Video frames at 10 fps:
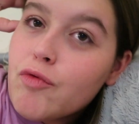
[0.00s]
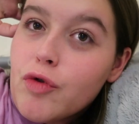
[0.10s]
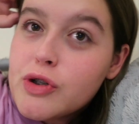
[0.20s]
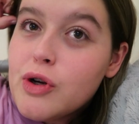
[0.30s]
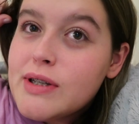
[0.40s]

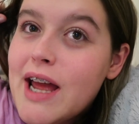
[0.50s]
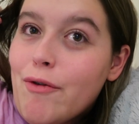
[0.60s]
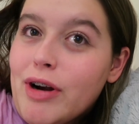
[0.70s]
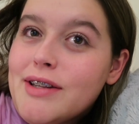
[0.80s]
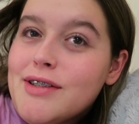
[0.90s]
Roslaw's
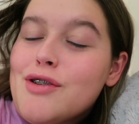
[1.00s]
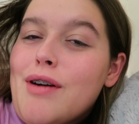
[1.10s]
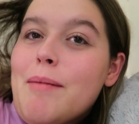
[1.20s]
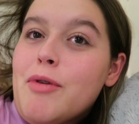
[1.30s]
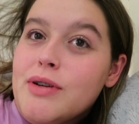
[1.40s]
hair on
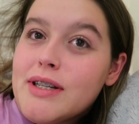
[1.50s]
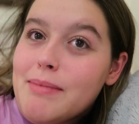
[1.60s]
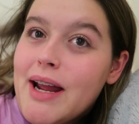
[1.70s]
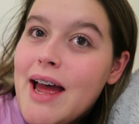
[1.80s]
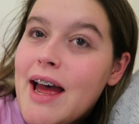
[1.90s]
Instagram, who does
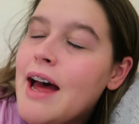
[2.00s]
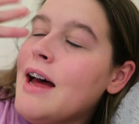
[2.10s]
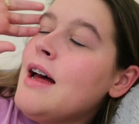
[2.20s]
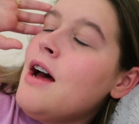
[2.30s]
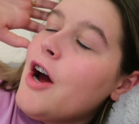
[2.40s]
my hair.
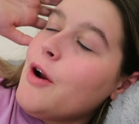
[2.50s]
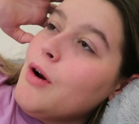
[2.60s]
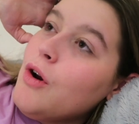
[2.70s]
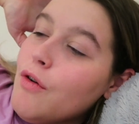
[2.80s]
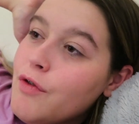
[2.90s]
I know
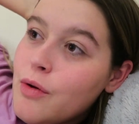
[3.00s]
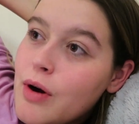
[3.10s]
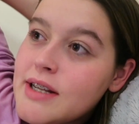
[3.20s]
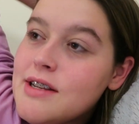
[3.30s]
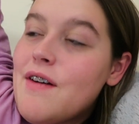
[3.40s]
a lot of you
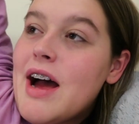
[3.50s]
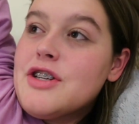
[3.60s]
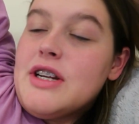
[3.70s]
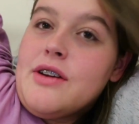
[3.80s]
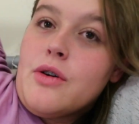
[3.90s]
guys have
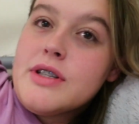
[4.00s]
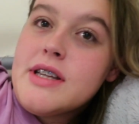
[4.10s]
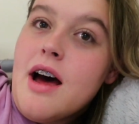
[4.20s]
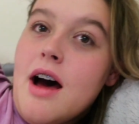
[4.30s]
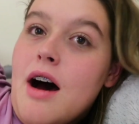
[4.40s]
actually gone
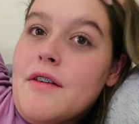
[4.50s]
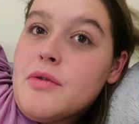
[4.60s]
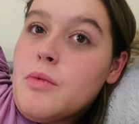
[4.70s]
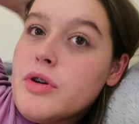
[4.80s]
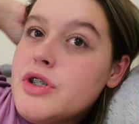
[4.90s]
to her
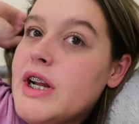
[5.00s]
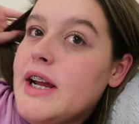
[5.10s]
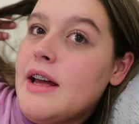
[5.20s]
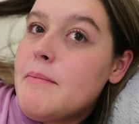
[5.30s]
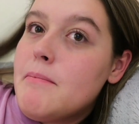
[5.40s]
after
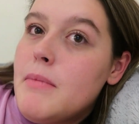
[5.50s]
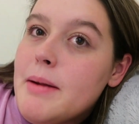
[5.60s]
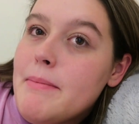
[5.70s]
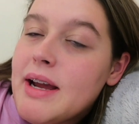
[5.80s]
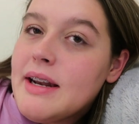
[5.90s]
watching my
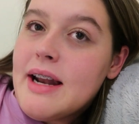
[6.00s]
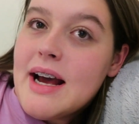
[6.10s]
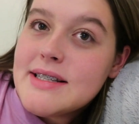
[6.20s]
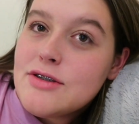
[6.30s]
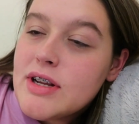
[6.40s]
Megan and
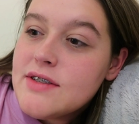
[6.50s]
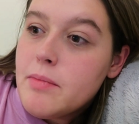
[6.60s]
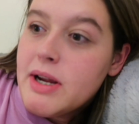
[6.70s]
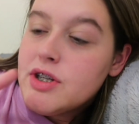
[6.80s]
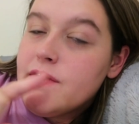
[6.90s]
Hats
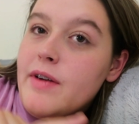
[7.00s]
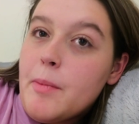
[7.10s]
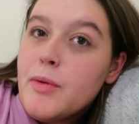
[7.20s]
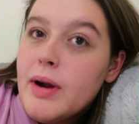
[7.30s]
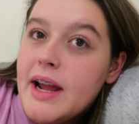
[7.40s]
transformation in
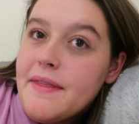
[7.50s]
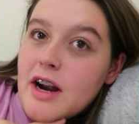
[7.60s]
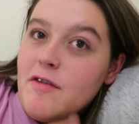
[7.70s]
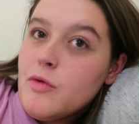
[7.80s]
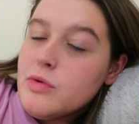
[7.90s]
February, and then
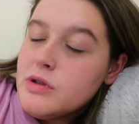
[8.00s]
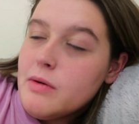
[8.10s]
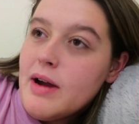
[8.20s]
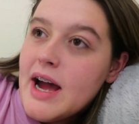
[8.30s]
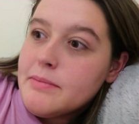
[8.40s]
I've
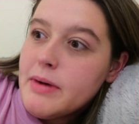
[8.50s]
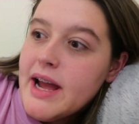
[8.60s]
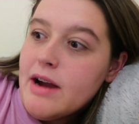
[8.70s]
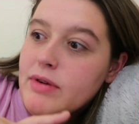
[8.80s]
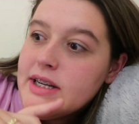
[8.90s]
also had my
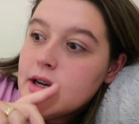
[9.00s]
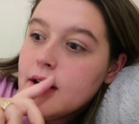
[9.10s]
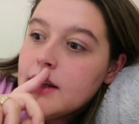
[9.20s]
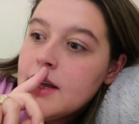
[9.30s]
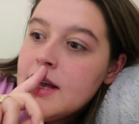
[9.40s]
hair
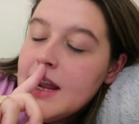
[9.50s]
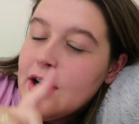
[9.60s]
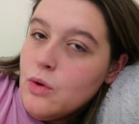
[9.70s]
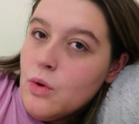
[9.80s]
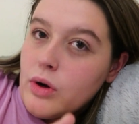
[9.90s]
redone
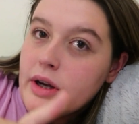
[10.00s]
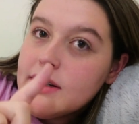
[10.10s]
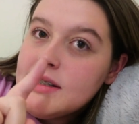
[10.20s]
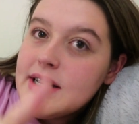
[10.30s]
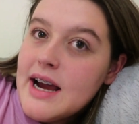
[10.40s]
in
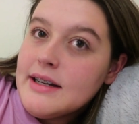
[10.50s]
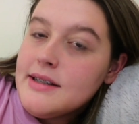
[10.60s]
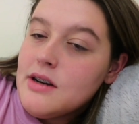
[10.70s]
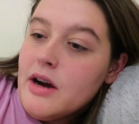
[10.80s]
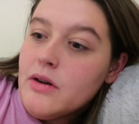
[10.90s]
August
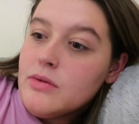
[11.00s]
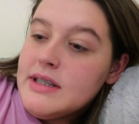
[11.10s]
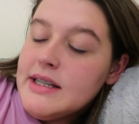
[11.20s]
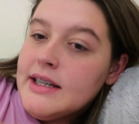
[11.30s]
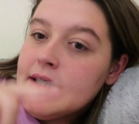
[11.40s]
and styled
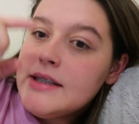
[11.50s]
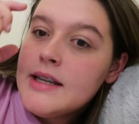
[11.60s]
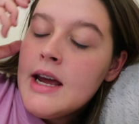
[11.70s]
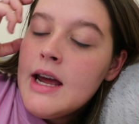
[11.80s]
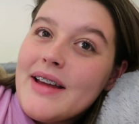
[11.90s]
since,
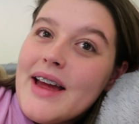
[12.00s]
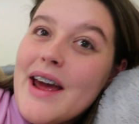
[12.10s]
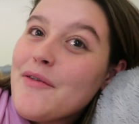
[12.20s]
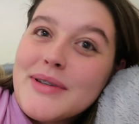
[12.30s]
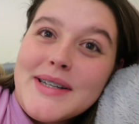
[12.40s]
and
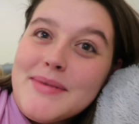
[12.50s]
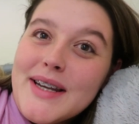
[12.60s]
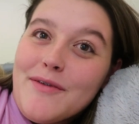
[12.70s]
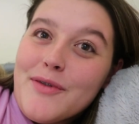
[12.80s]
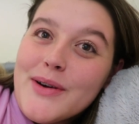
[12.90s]
everyone seems
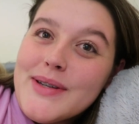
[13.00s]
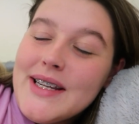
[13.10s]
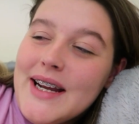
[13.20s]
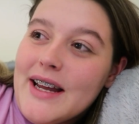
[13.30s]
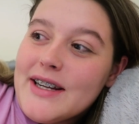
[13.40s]
to love
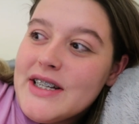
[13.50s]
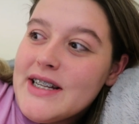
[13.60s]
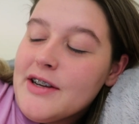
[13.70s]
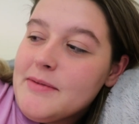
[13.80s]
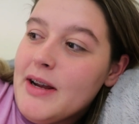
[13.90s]
Rosie. Like, she
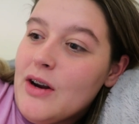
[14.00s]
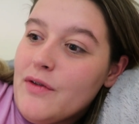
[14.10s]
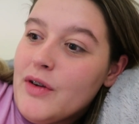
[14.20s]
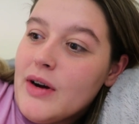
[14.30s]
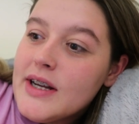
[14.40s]
tells me a lot
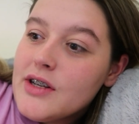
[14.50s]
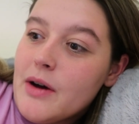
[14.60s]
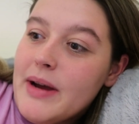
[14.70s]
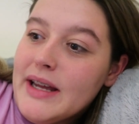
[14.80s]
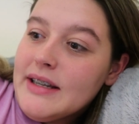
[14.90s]
of you guys
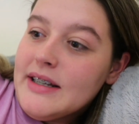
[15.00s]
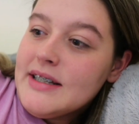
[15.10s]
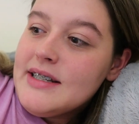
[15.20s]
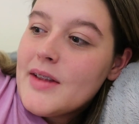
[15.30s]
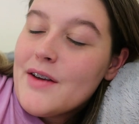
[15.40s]
go in
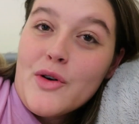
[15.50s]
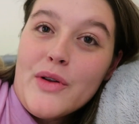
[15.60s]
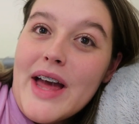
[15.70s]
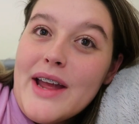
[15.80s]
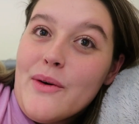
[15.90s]
and have
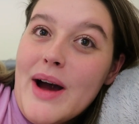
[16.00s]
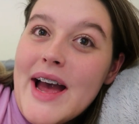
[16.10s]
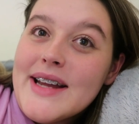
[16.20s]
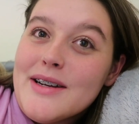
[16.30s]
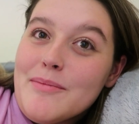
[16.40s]
got that your
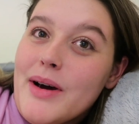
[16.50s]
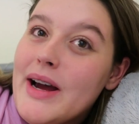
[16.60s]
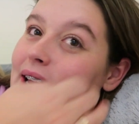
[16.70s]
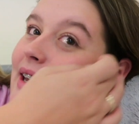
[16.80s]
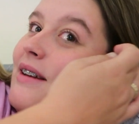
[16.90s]
hair done
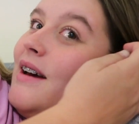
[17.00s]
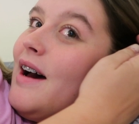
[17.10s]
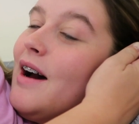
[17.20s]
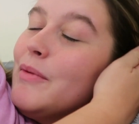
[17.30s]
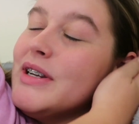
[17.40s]
by
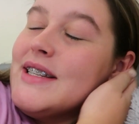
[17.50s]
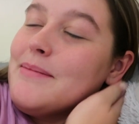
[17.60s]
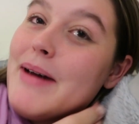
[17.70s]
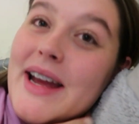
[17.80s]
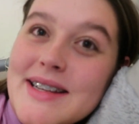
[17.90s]
her, which is
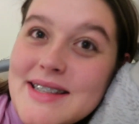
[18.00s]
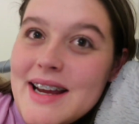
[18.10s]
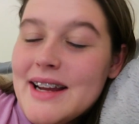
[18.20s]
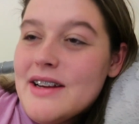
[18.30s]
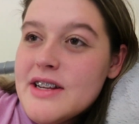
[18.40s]

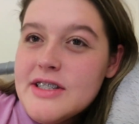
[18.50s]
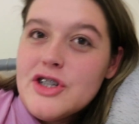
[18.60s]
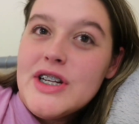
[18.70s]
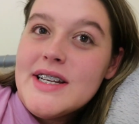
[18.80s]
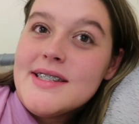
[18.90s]
amazing because
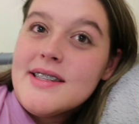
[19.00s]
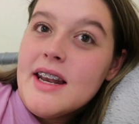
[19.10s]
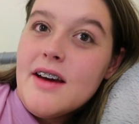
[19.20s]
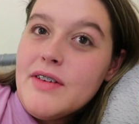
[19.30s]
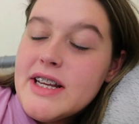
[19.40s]
she is the
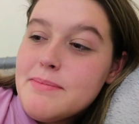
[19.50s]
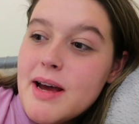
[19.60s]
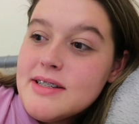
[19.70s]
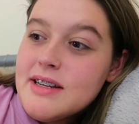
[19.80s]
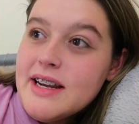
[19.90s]
loveliest
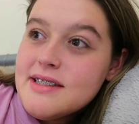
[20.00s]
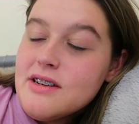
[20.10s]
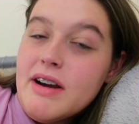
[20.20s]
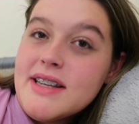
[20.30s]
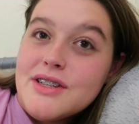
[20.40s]
person, and it's
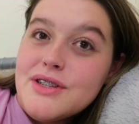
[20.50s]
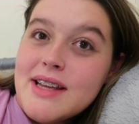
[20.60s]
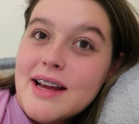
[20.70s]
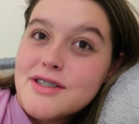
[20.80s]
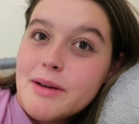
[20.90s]
nice that
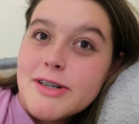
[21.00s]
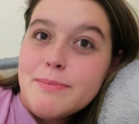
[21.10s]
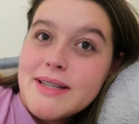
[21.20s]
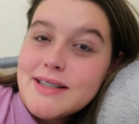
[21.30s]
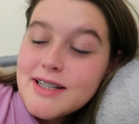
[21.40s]
she's getting so
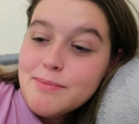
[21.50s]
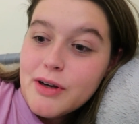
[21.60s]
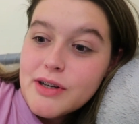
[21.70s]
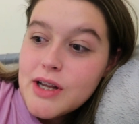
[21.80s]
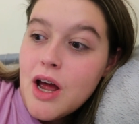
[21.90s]
much business
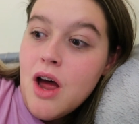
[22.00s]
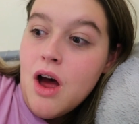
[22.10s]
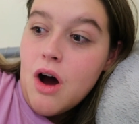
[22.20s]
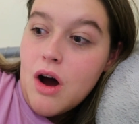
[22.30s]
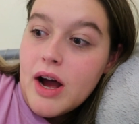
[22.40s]
because
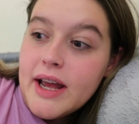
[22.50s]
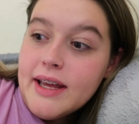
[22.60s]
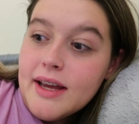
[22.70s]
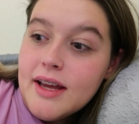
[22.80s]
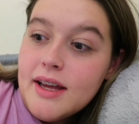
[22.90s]

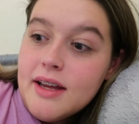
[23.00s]
I